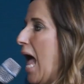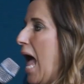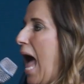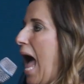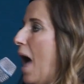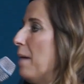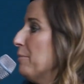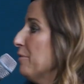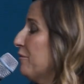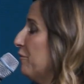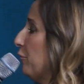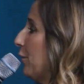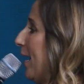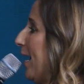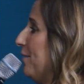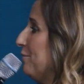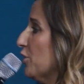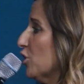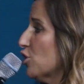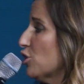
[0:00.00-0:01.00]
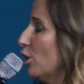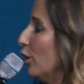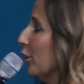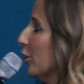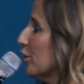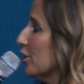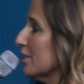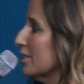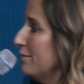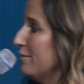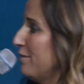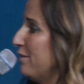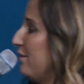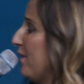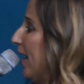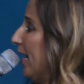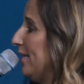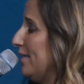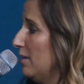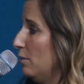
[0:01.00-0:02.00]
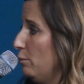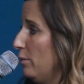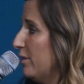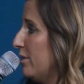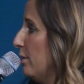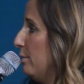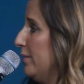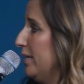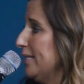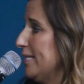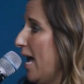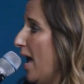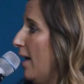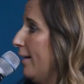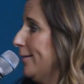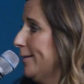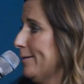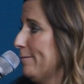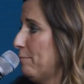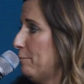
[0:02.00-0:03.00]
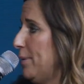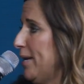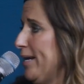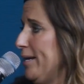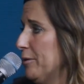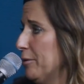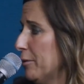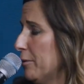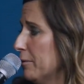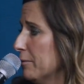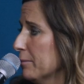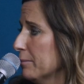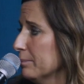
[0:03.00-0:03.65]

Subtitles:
I'm afraid the church is infected with the mentality of Peter.